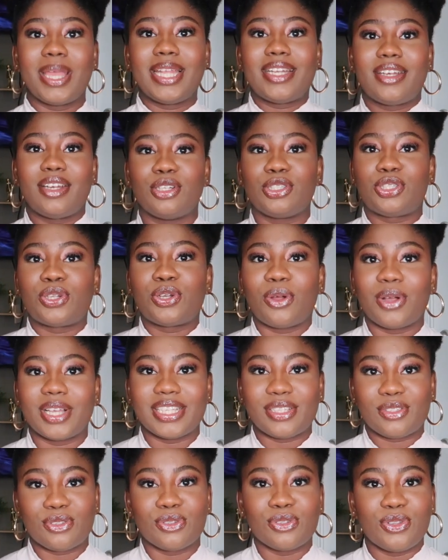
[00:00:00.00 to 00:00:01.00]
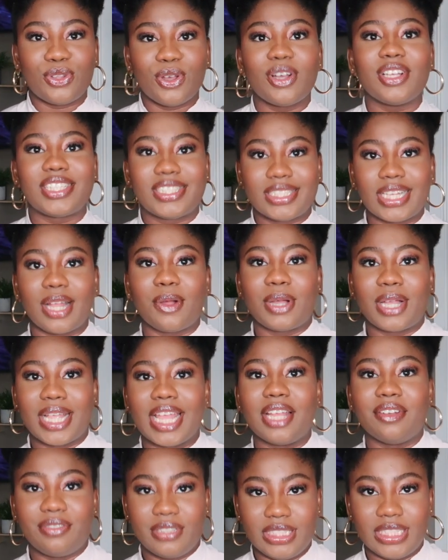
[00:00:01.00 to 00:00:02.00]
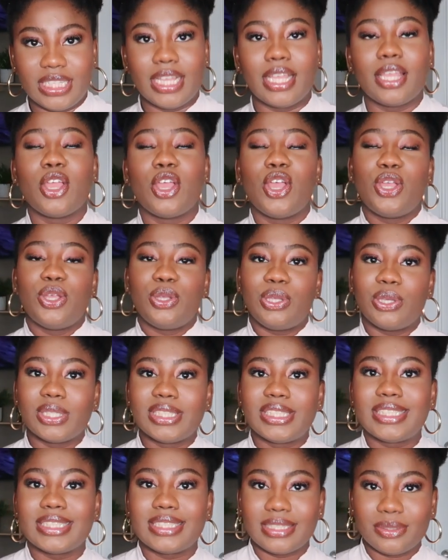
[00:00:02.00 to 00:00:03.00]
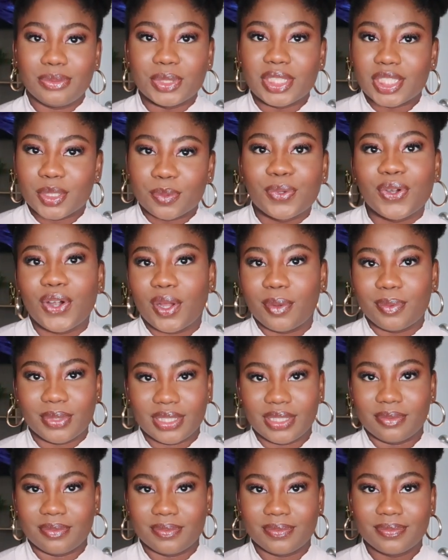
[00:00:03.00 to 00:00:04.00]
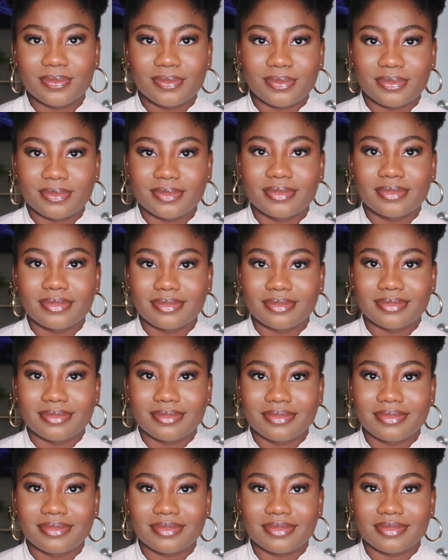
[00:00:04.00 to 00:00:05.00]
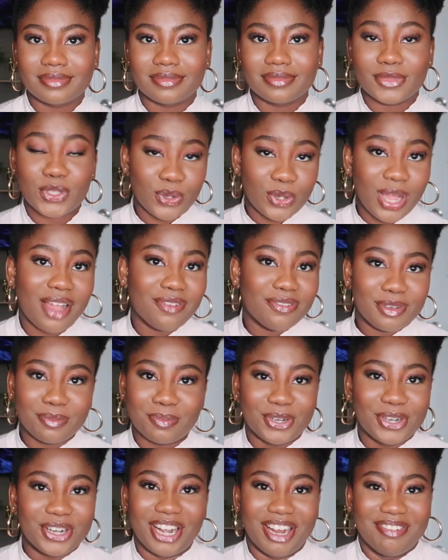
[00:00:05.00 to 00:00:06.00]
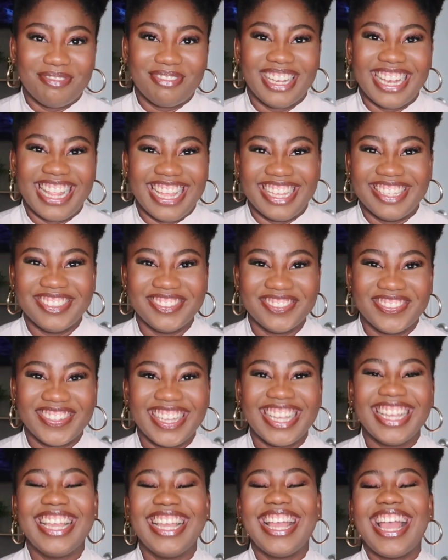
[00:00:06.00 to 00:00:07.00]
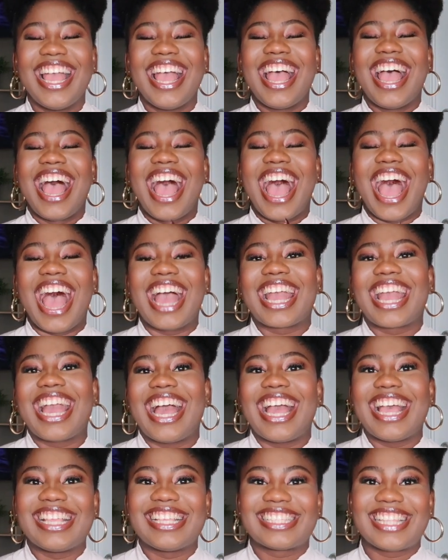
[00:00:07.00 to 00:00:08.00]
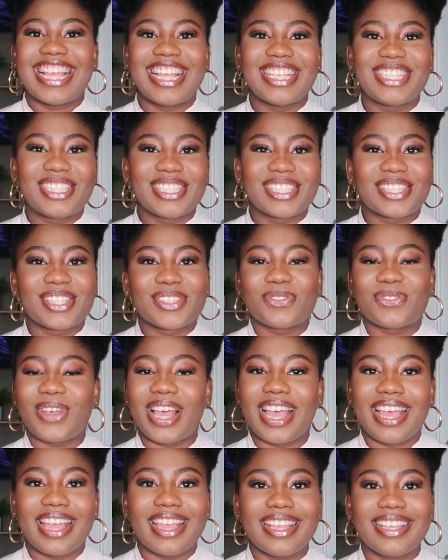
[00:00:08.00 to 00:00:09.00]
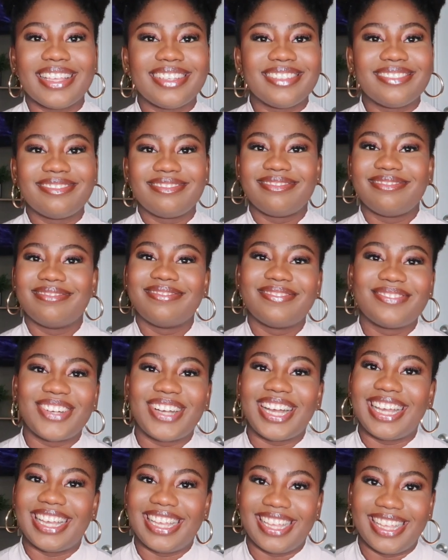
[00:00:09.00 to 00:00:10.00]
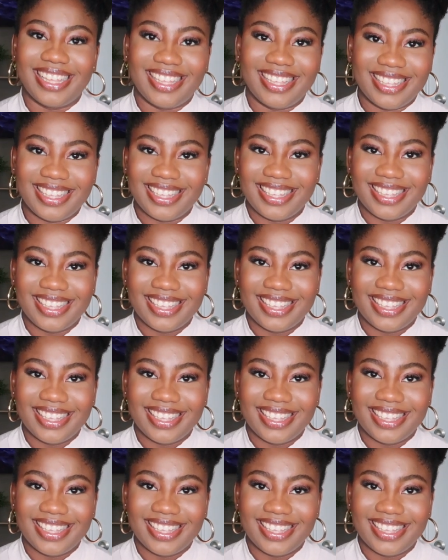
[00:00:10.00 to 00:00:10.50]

made it a choice to not shower every day, you're dealing with a problem. You have a problem. And guys, that's just because why?